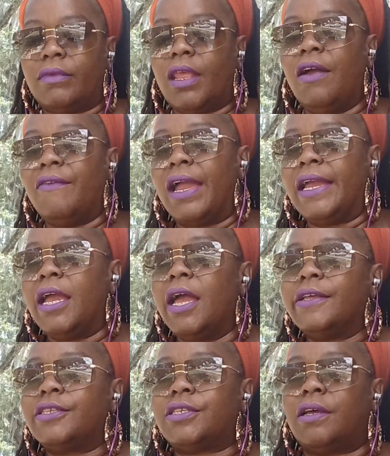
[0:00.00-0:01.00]
All right.
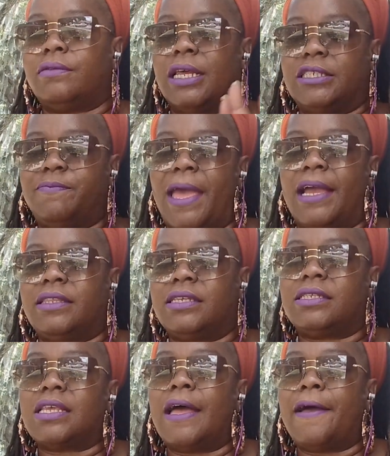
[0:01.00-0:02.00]
So let's back
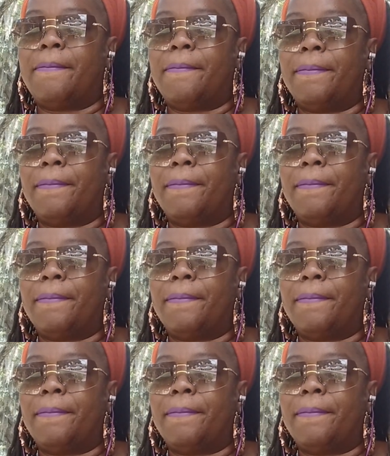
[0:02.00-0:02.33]
this up.